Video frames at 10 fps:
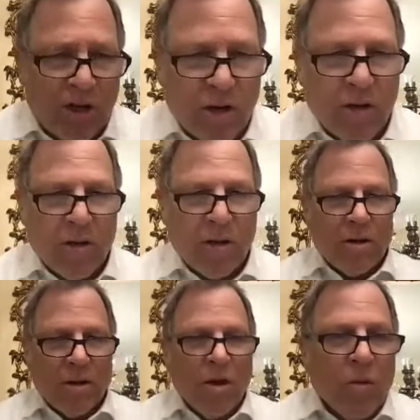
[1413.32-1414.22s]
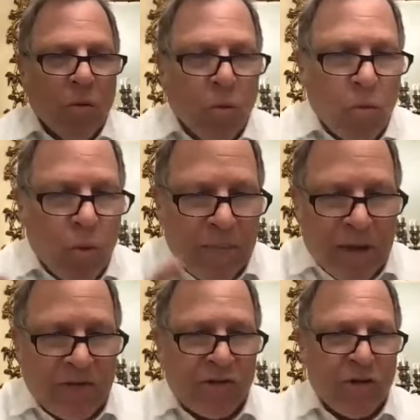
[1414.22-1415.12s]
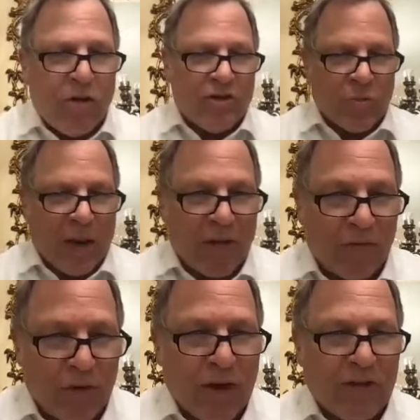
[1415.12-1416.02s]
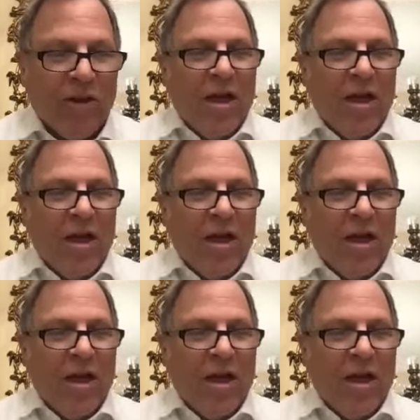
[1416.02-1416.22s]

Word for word: Sure. Yes, sir. We missed you this week a few days.